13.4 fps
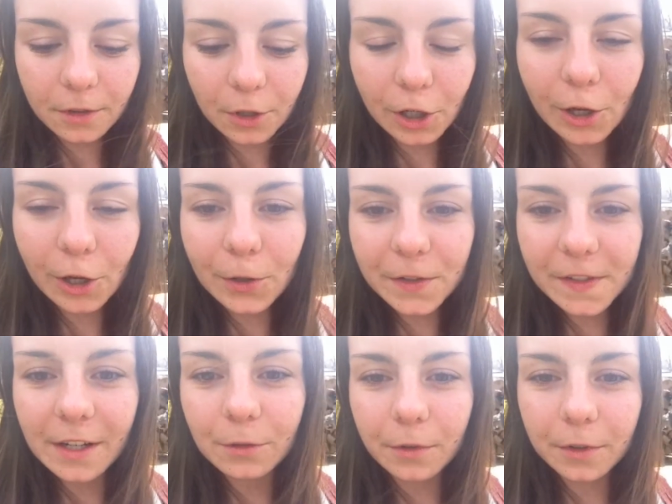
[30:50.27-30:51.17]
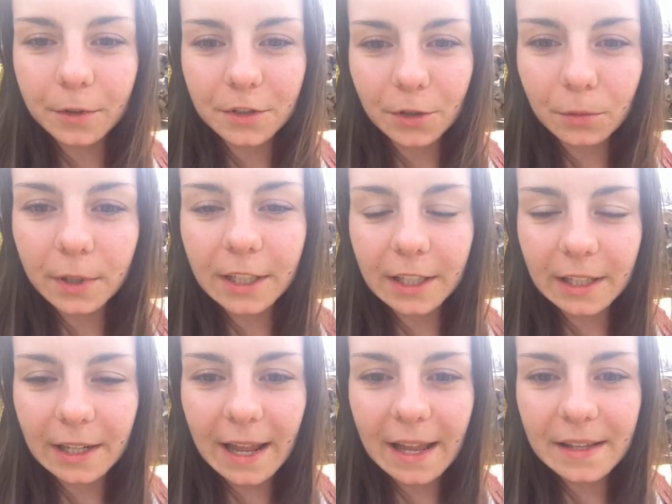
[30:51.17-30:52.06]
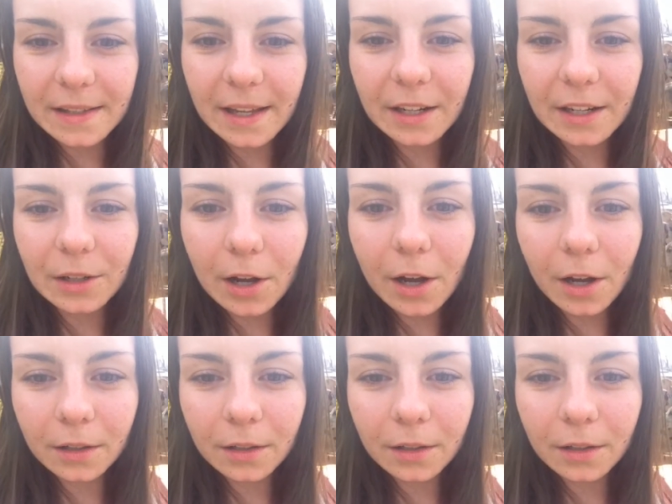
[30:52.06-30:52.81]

clothes that don't really last that long.